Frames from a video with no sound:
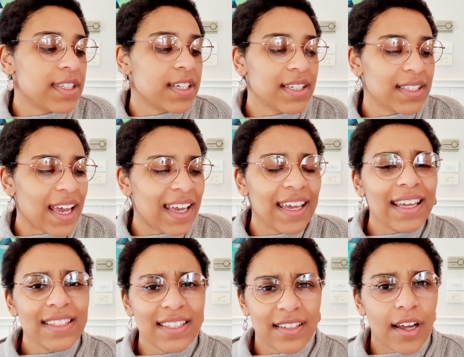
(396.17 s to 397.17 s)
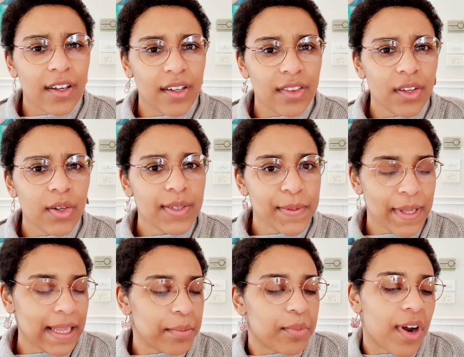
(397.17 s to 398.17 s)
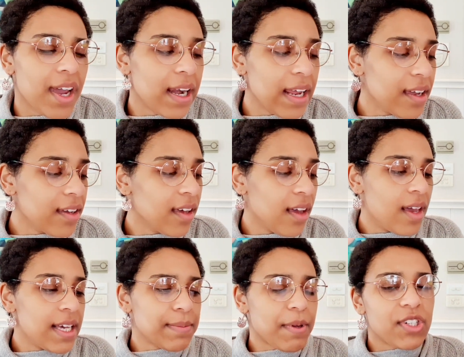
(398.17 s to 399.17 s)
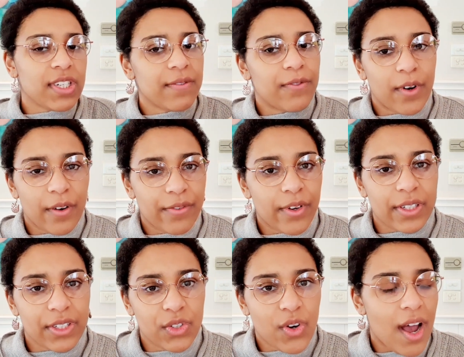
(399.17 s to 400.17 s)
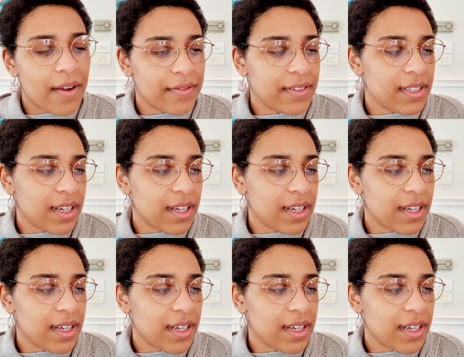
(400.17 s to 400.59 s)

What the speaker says: because I can get stuck on those while I'm writing, especially for a first draft.